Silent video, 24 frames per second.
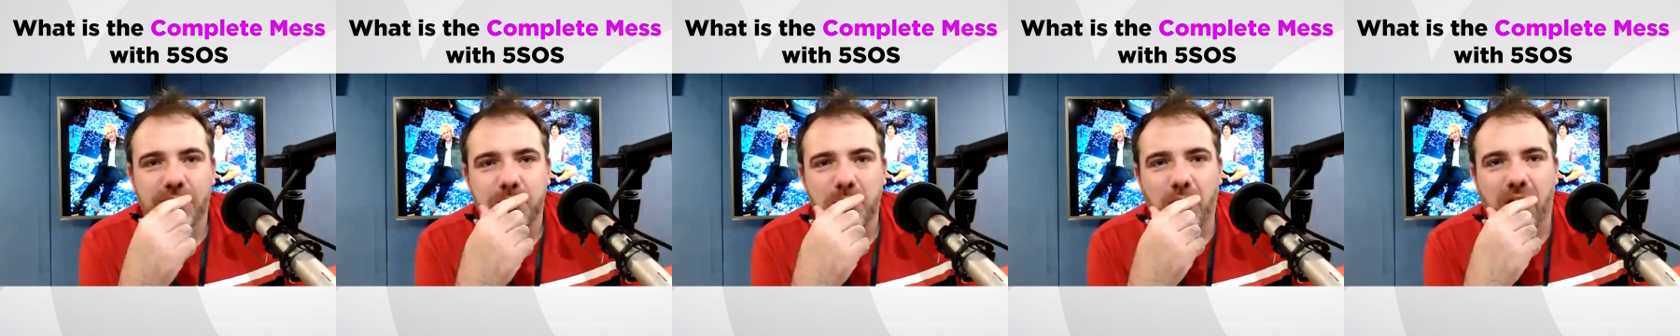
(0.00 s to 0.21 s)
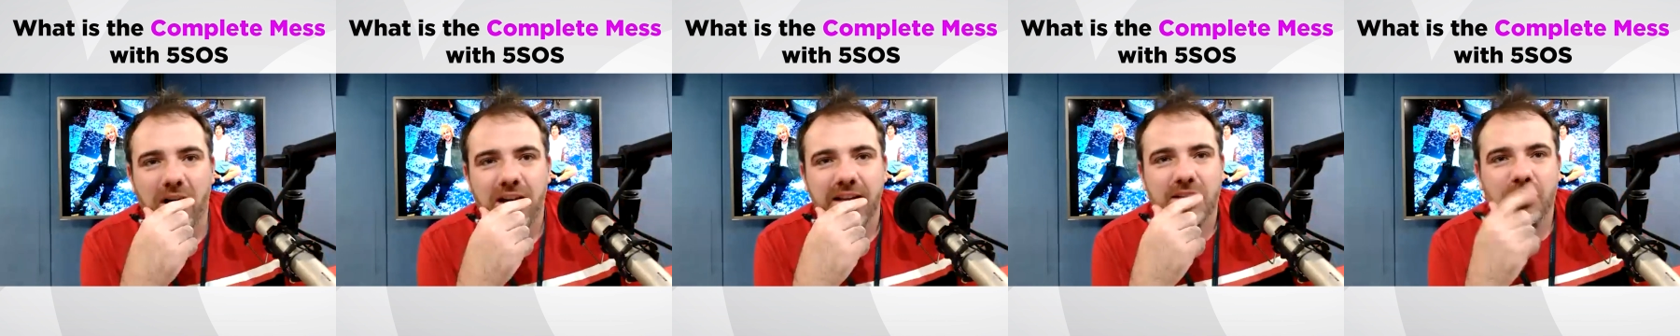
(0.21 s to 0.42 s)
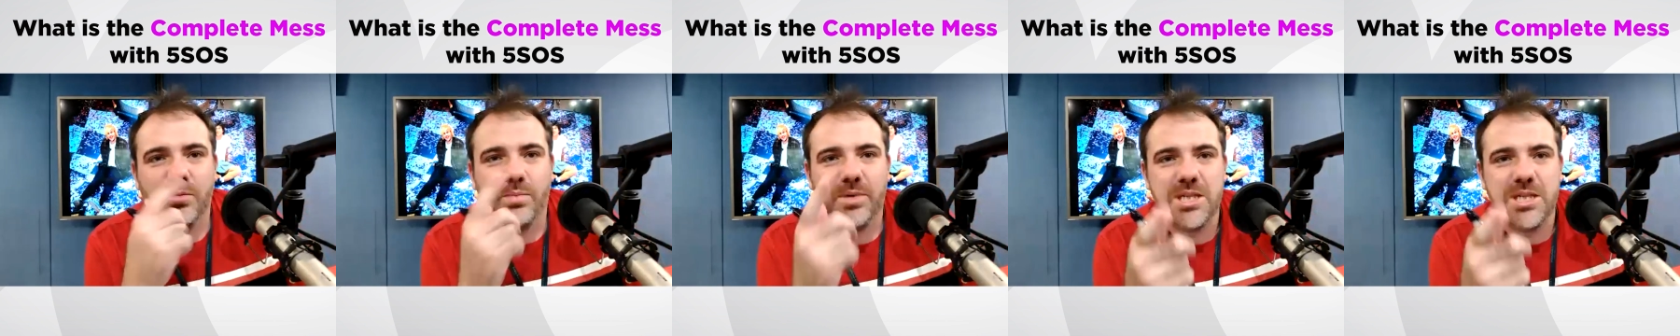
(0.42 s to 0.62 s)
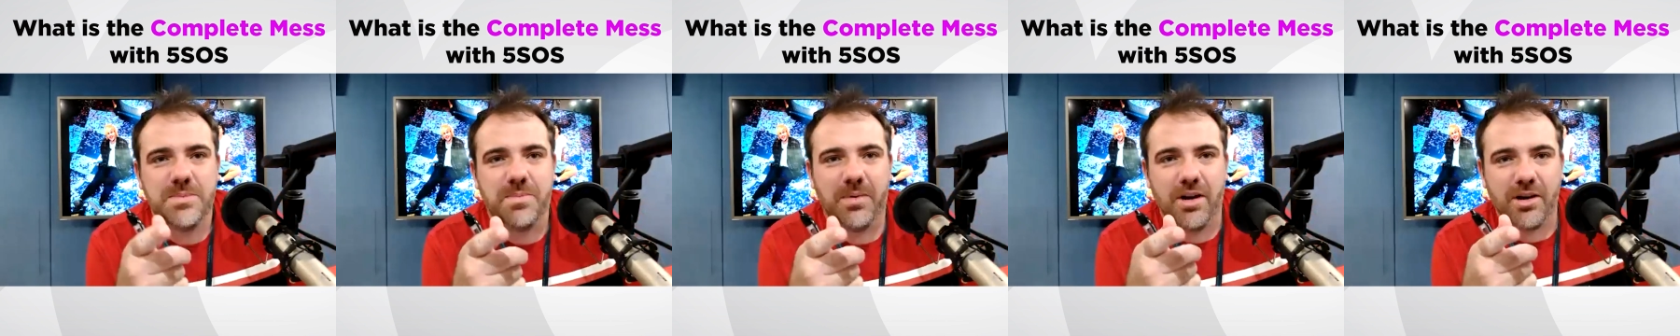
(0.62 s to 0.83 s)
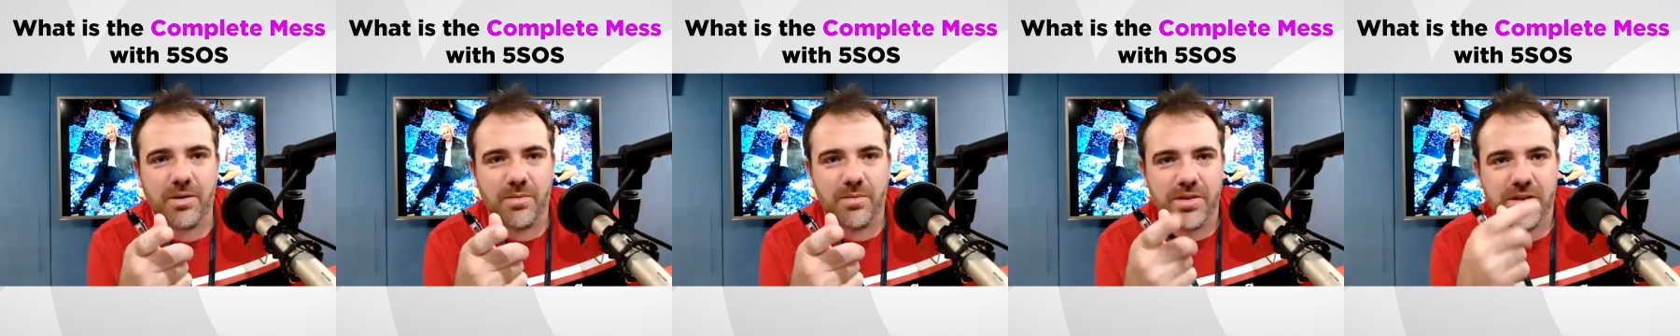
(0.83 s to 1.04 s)
Michael, we
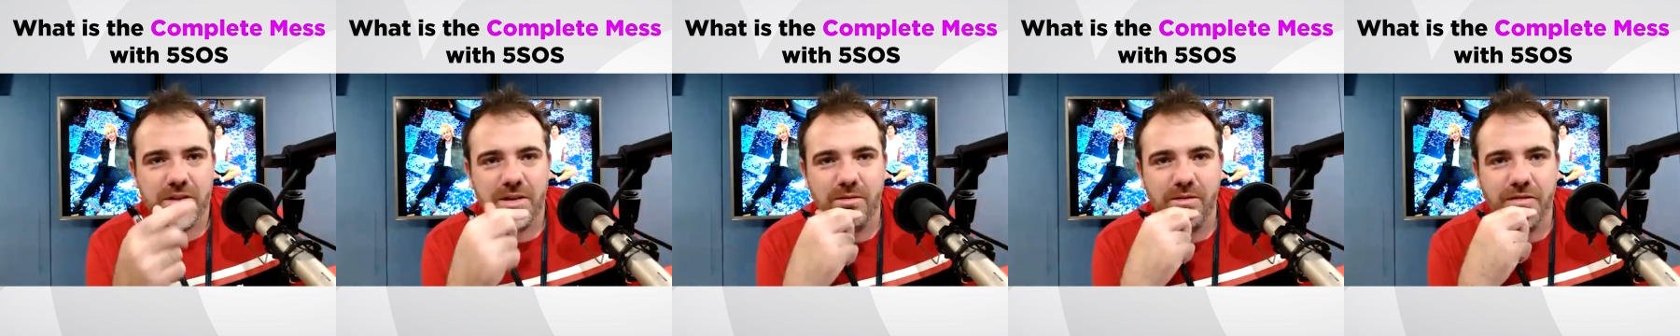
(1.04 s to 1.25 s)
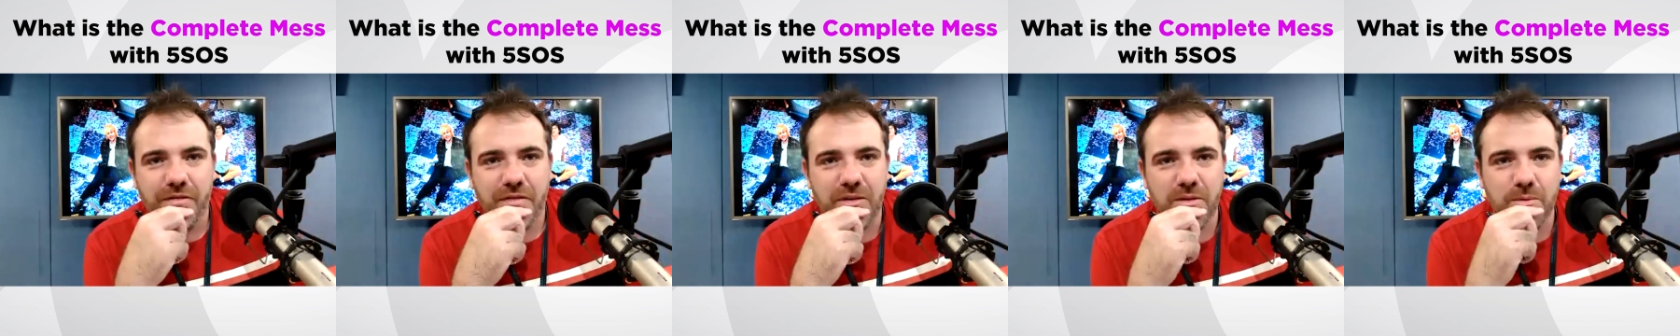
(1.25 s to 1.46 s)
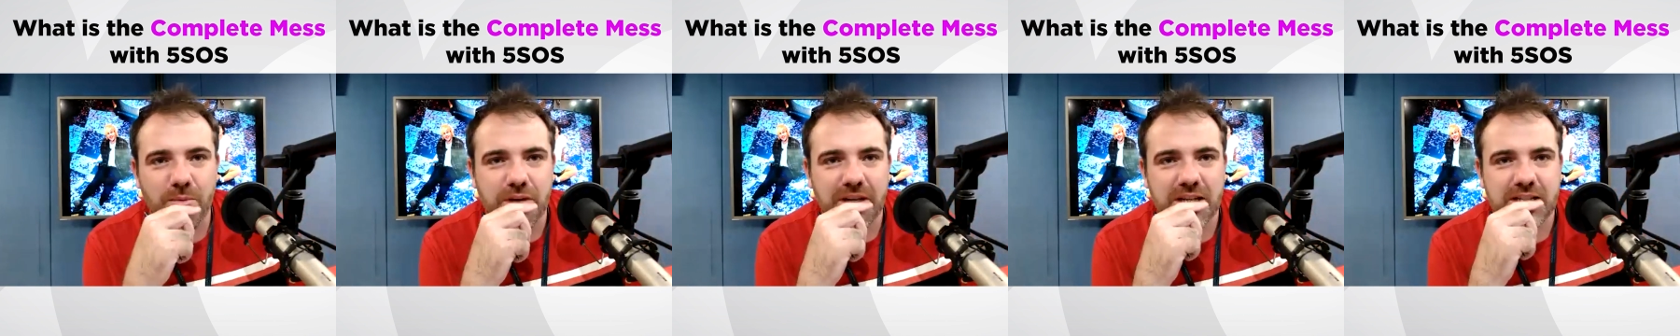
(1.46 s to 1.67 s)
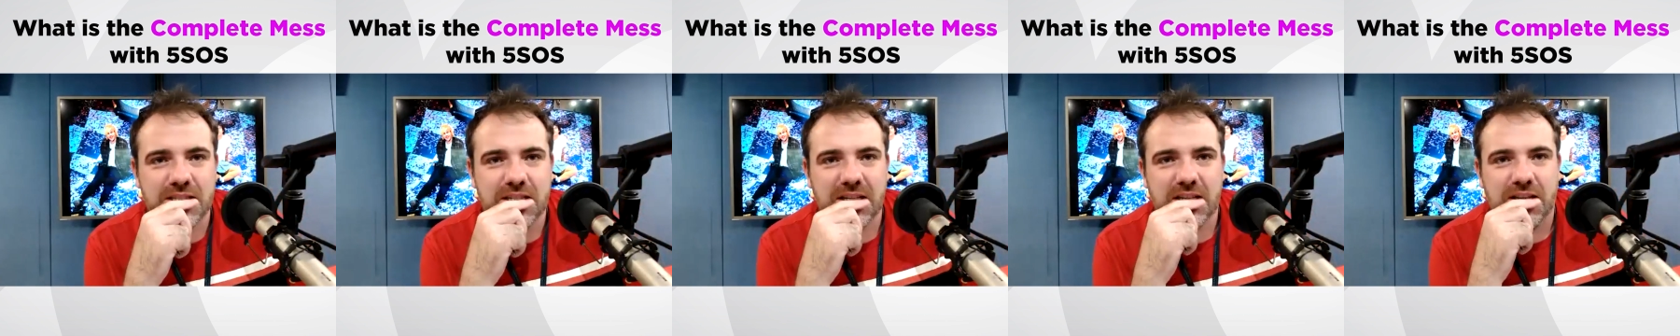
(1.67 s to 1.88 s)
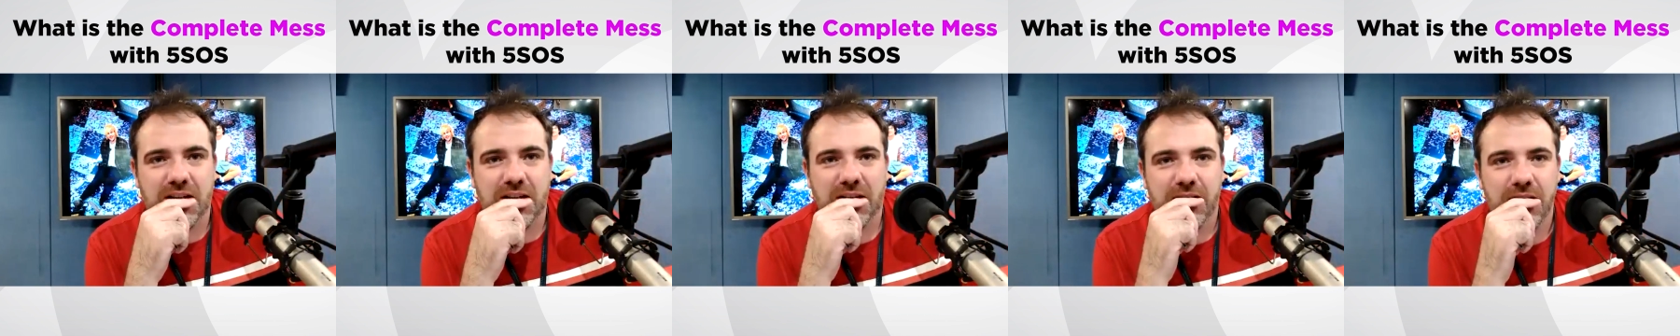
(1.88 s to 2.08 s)
spoke with you a few weeks
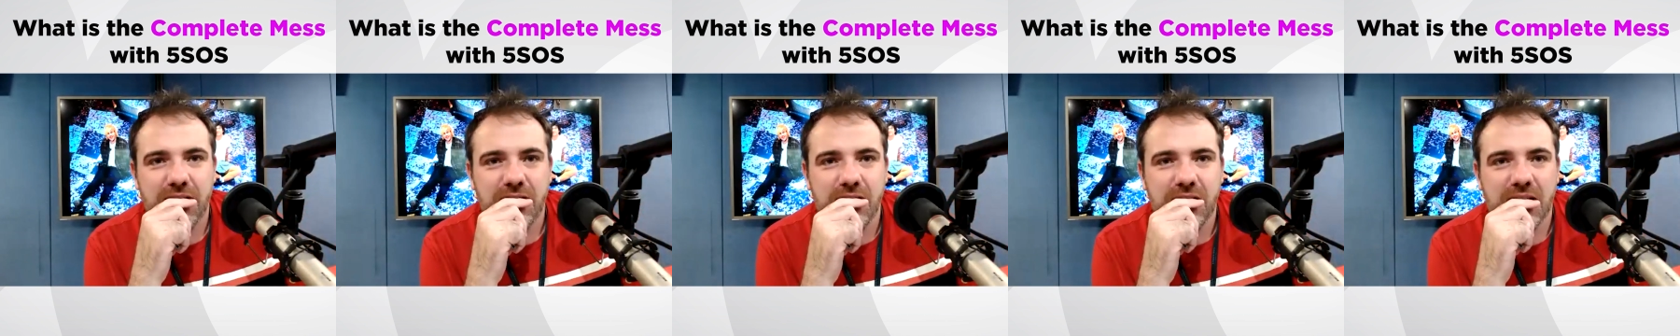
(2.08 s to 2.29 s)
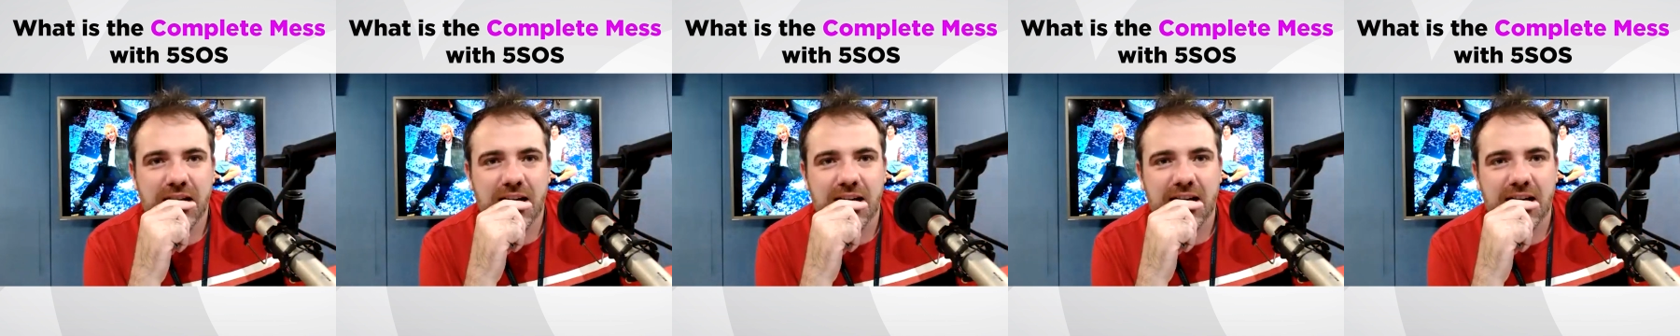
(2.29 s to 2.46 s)
ago.